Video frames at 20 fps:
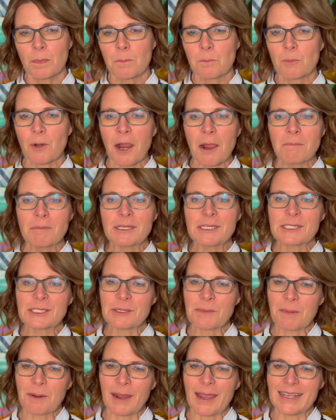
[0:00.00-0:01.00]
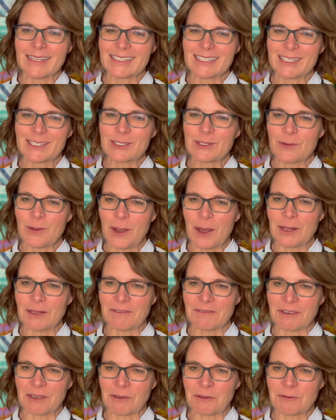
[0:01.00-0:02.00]
Probably surprising to all
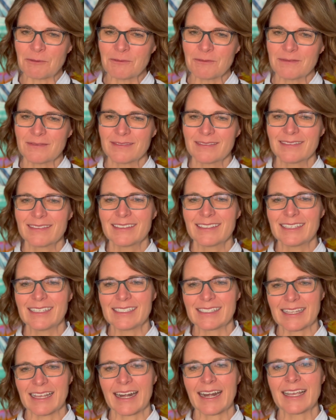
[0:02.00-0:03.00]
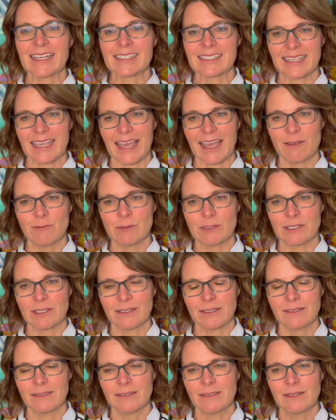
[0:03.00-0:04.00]
of you is that as
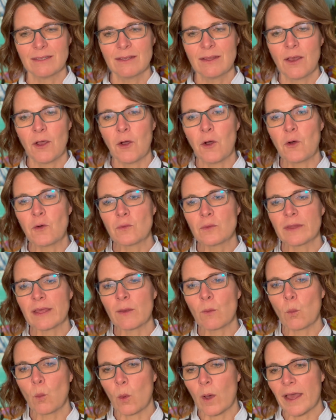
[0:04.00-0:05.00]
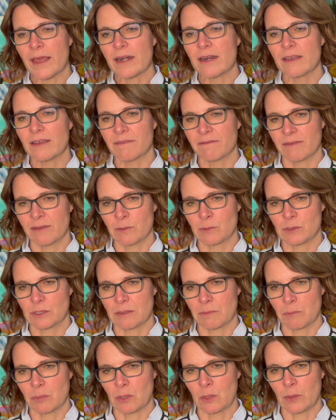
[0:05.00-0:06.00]
council, only one of those
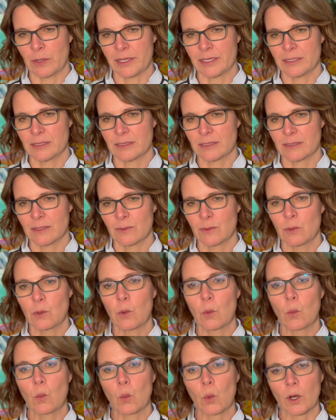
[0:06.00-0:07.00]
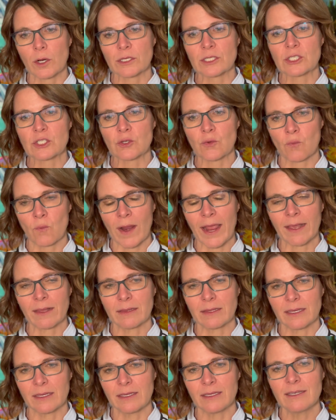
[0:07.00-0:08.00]
employees works
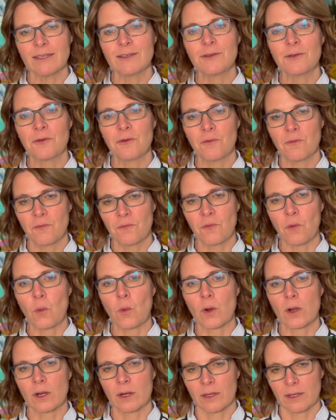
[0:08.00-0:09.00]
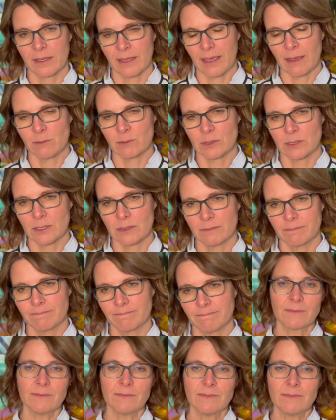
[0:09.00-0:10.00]
directly for council.
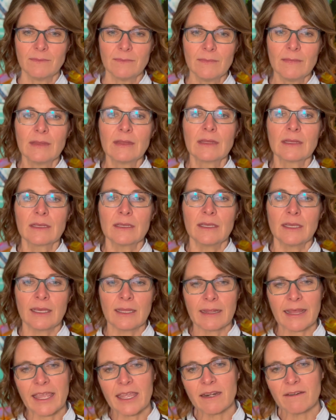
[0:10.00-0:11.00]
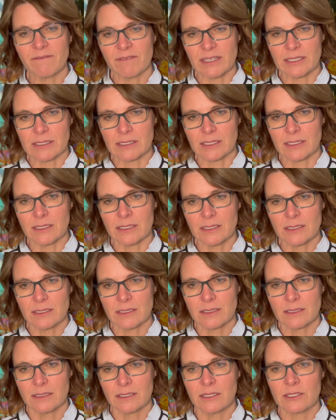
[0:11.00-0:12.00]
Elaine Vincent
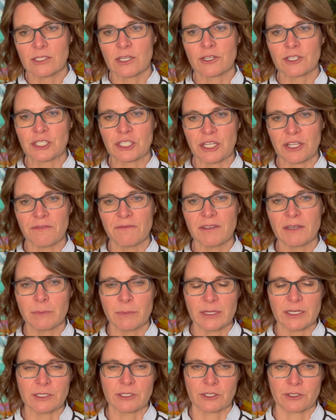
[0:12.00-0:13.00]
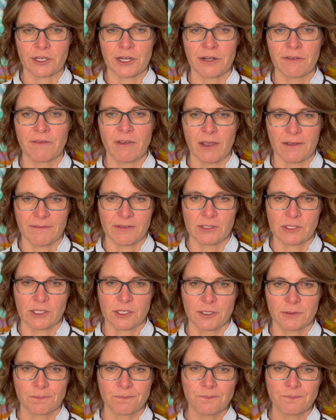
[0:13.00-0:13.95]
is our Chief Administrative Officer.